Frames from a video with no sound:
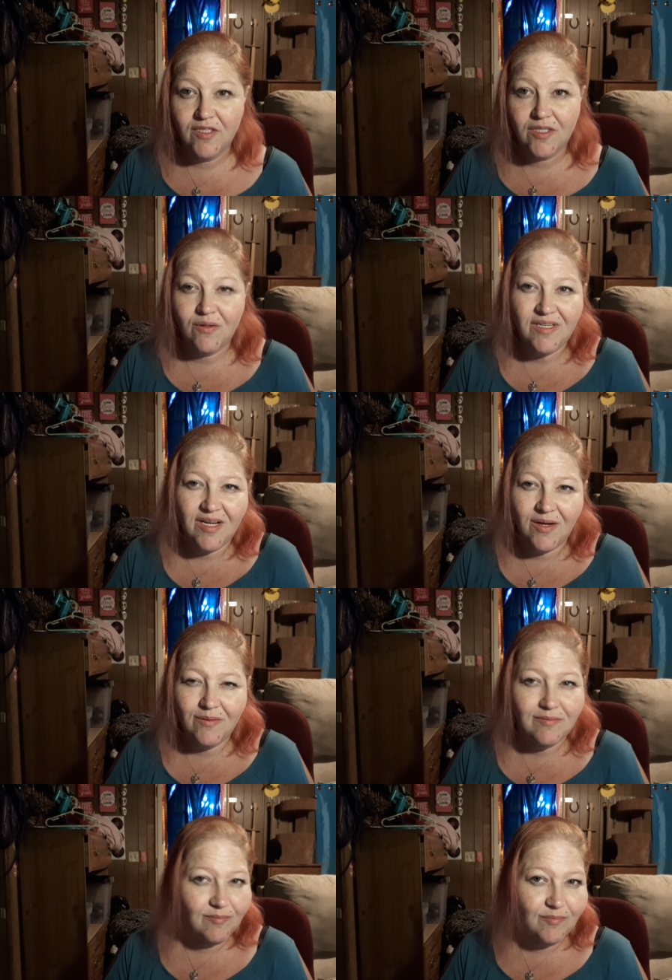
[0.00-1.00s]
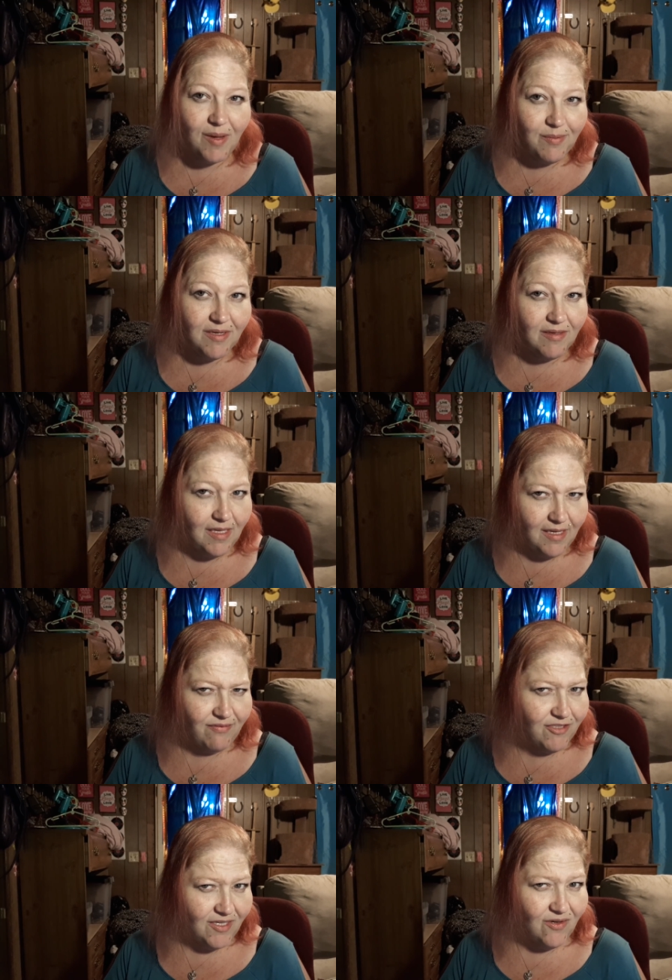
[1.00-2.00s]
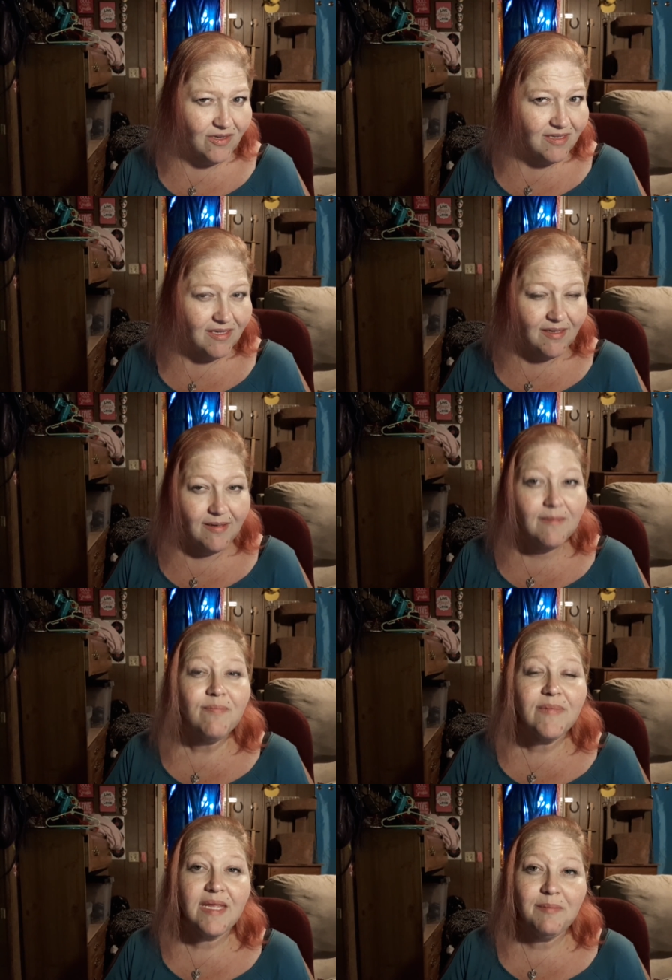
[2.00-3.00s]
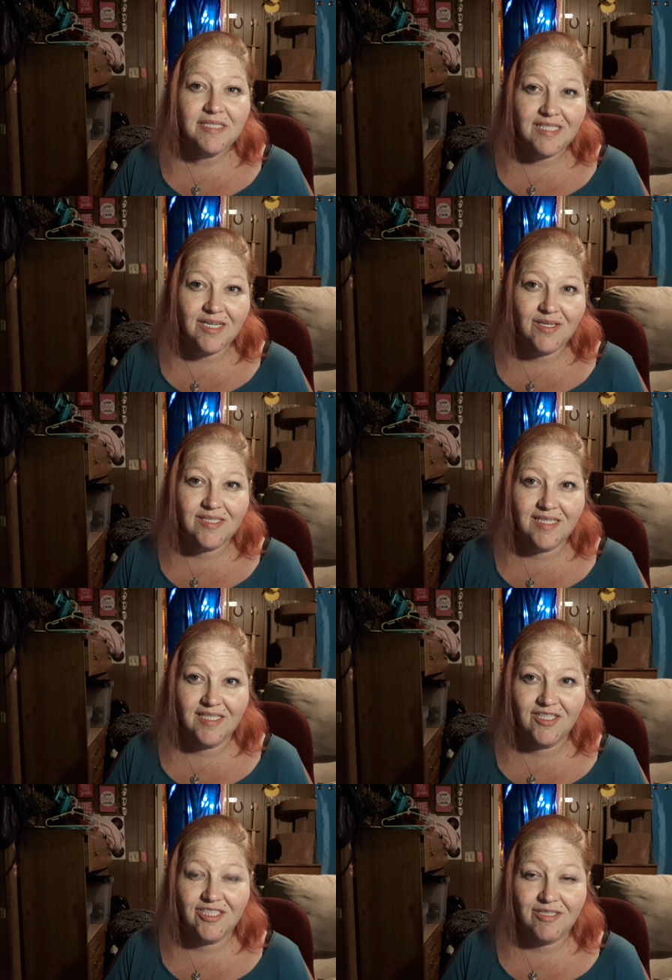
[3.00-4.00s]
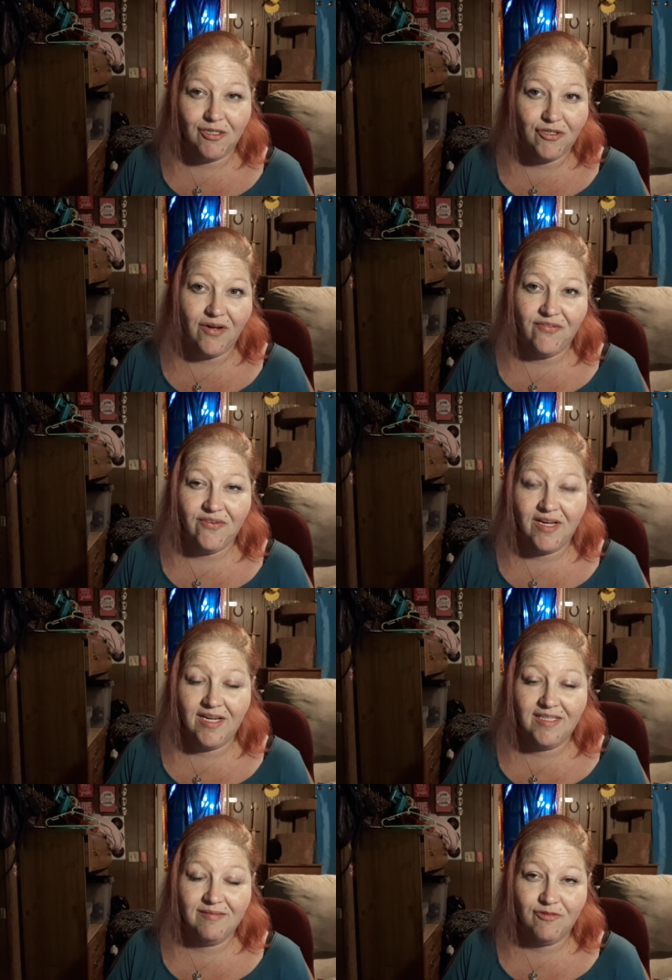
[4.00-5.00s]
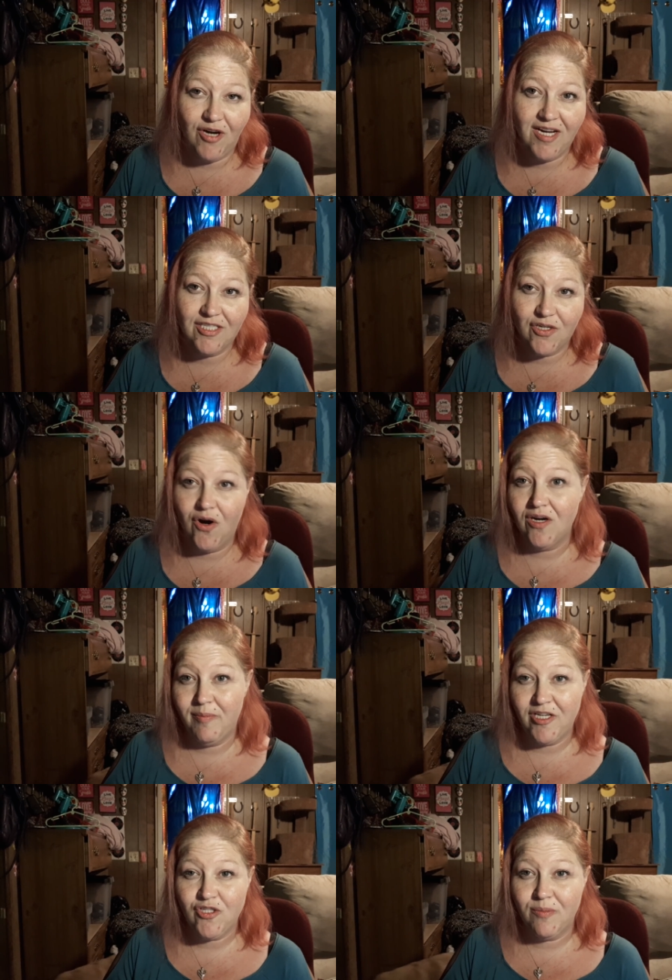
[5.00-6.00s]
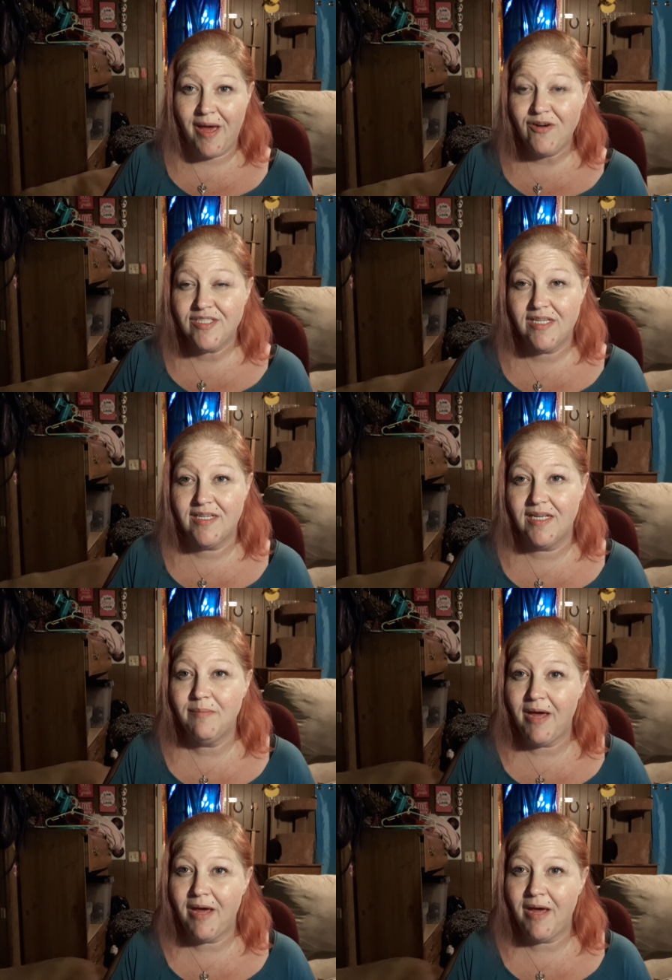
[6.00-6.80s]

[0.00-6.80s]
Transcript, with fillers: So, you know, maybe he left it on. My son goes down there to turn it off and crank his car to make sure the battery's not dead.